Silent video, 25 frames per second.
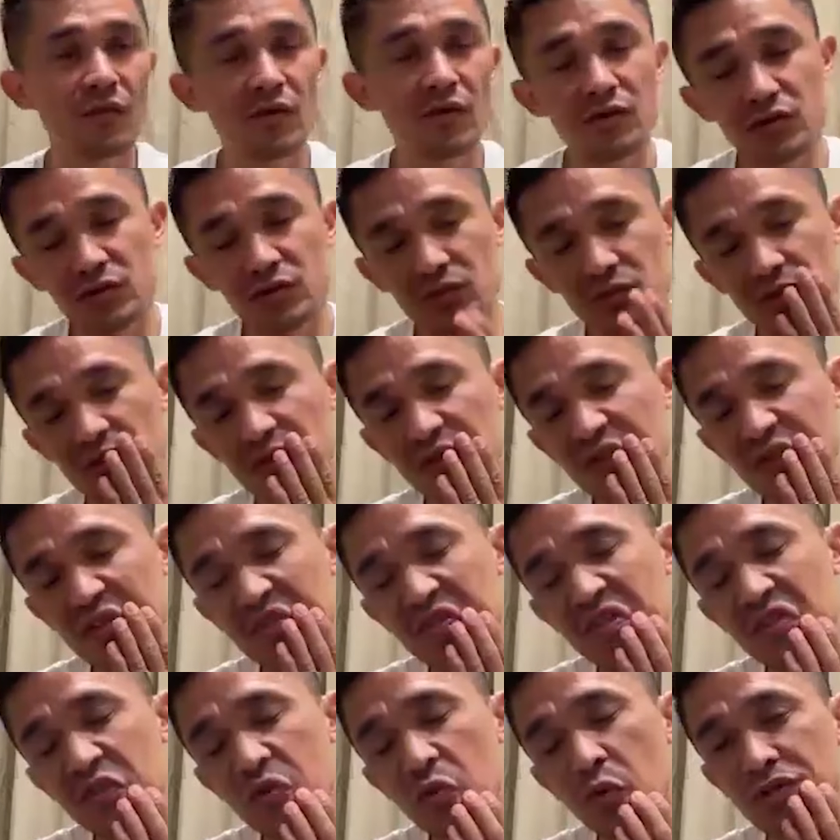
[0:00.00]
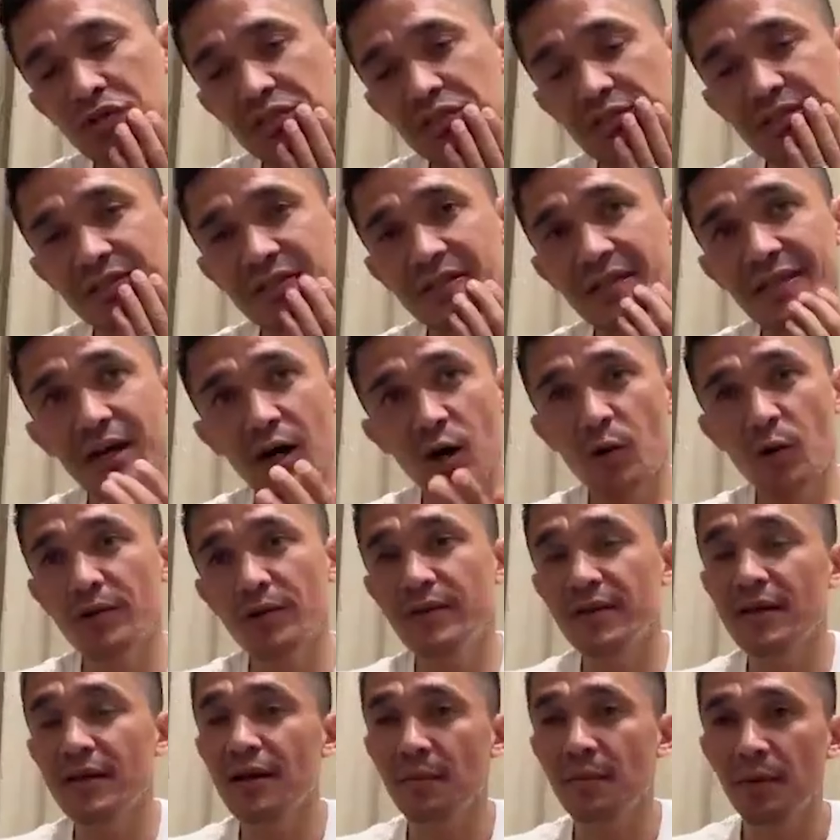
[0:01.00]
because see, these questions now I
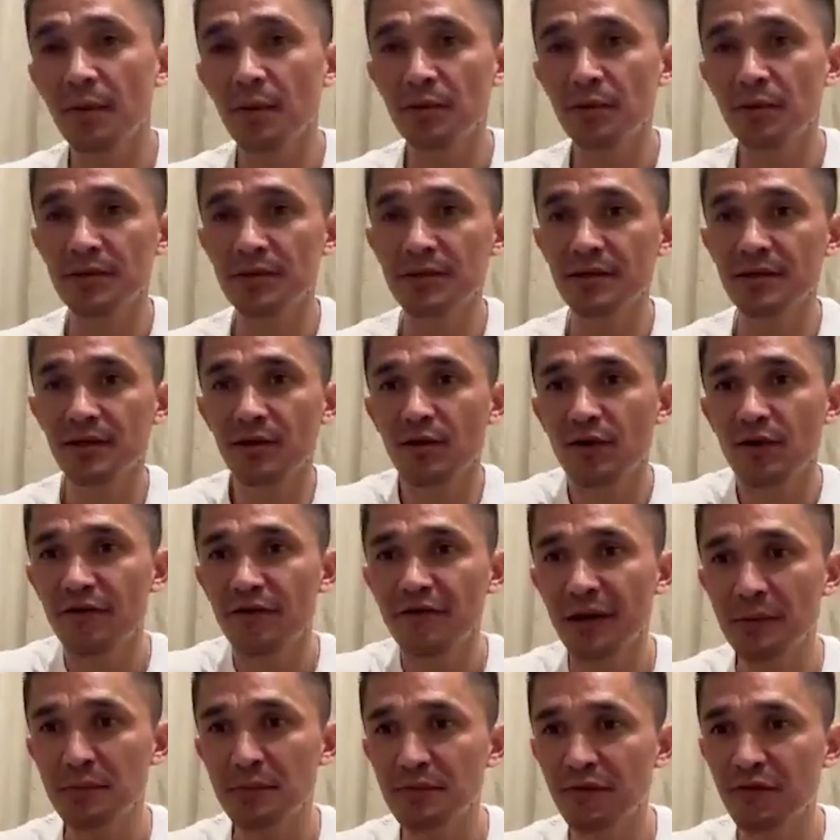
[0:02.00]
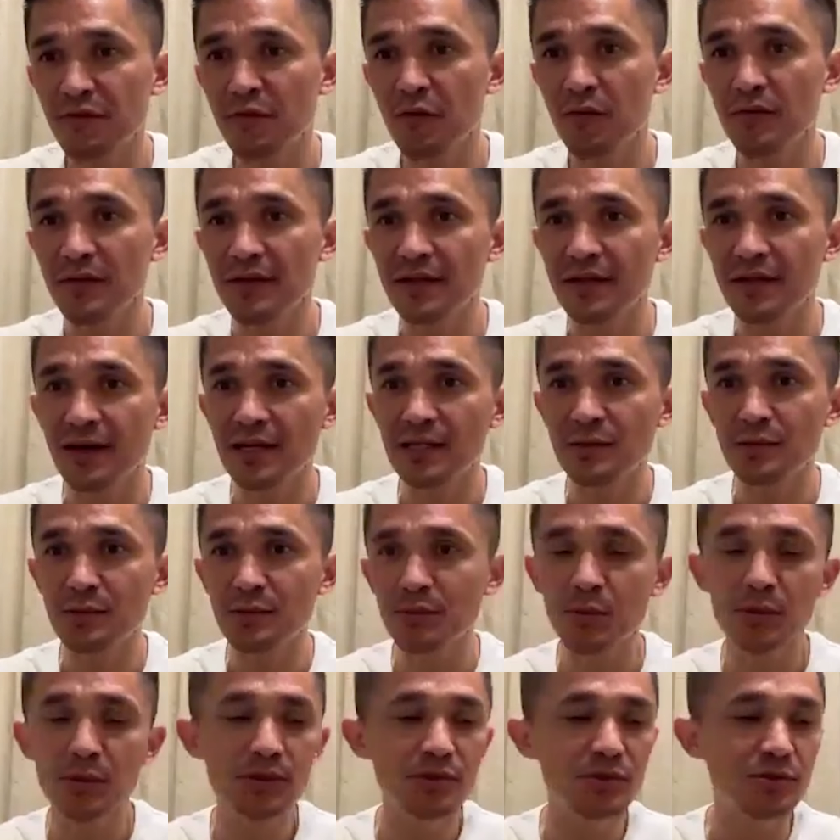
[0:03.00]
think about it. A lot of times before, when they asked me
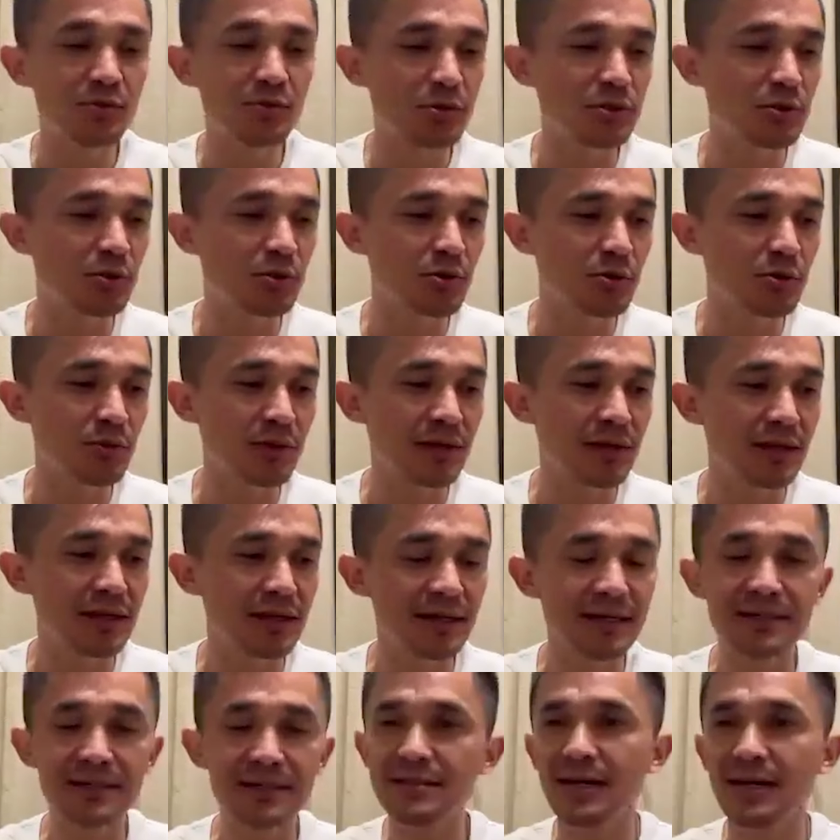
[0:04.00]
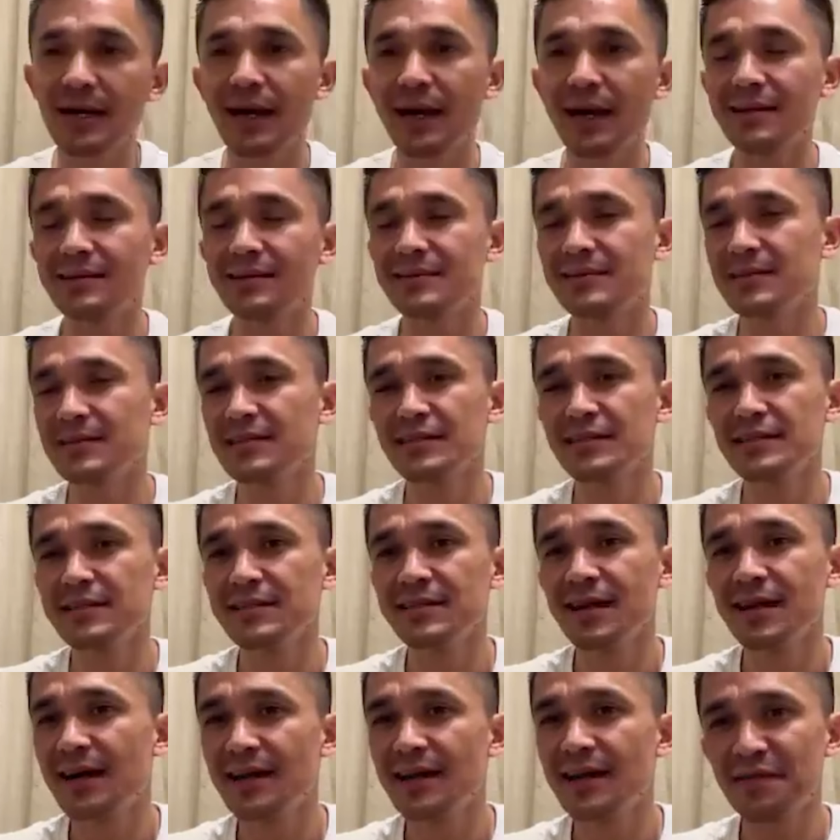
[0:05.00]
what's going to be a legacy, I
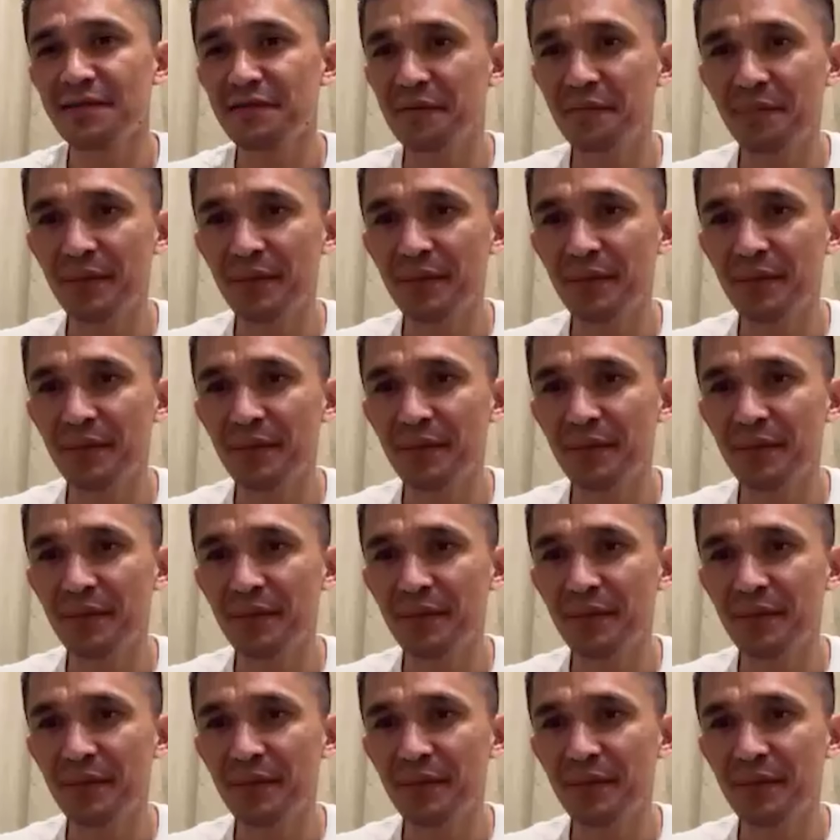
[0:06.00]
never